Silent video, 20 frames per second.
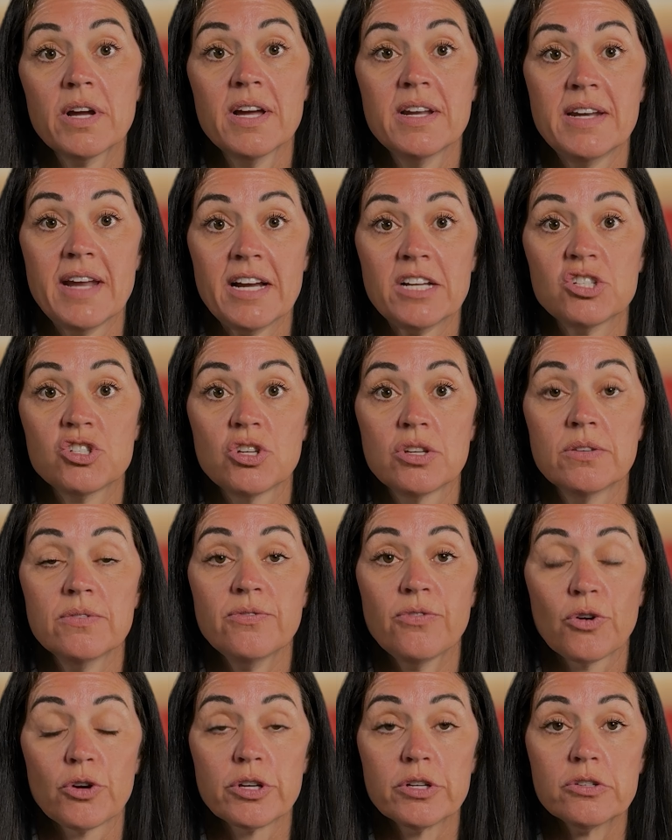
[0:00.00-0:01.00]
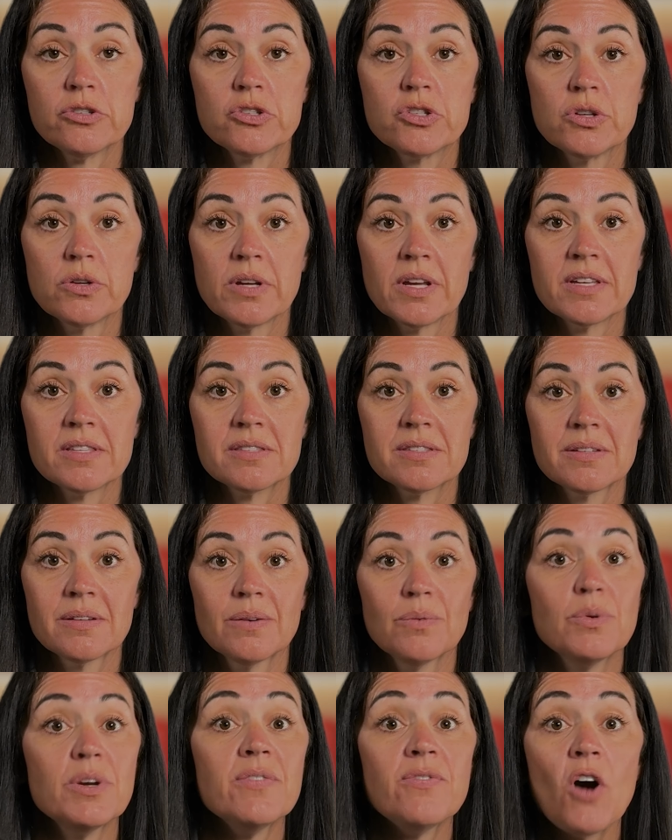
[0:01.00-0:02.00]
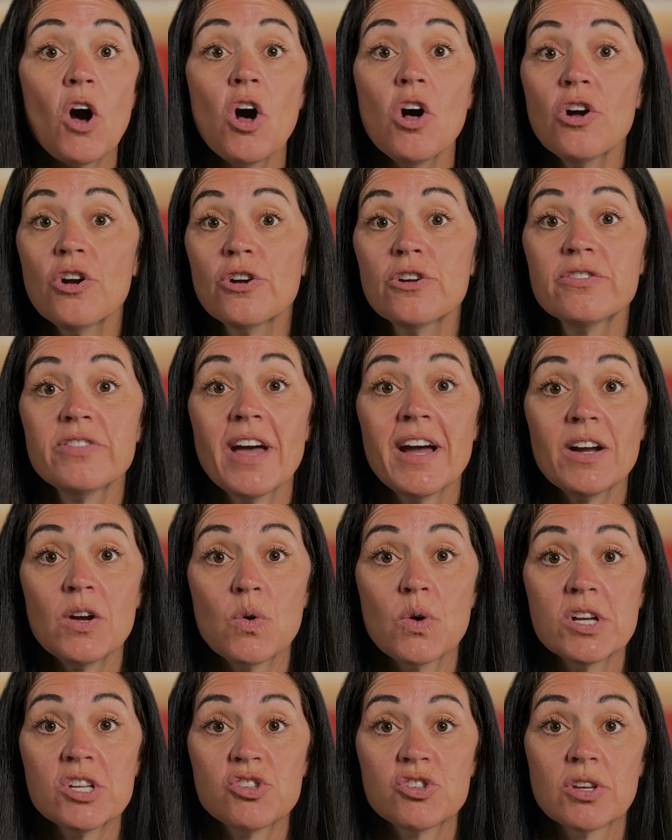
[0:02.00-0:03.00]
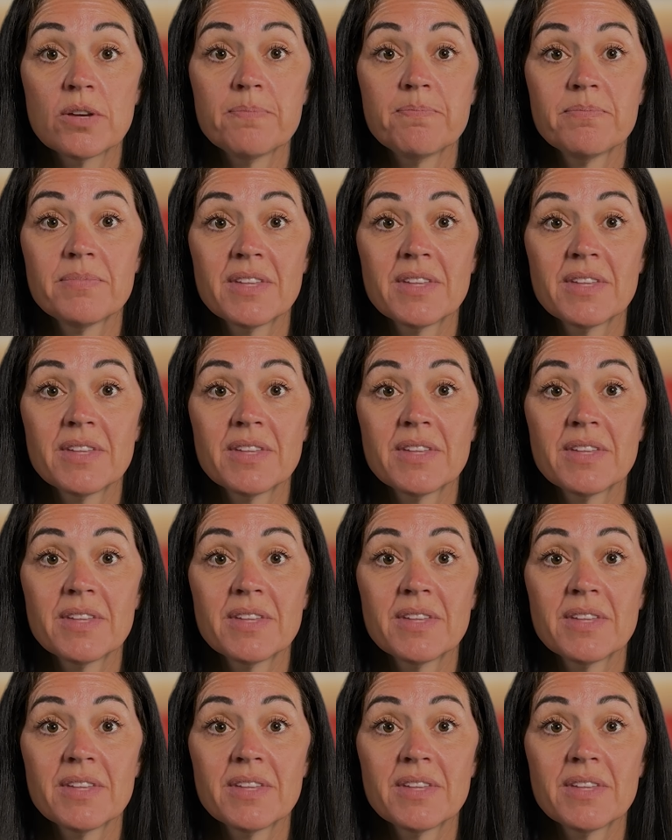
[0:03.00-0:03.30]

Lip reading: connection for your students. We've all heard that question.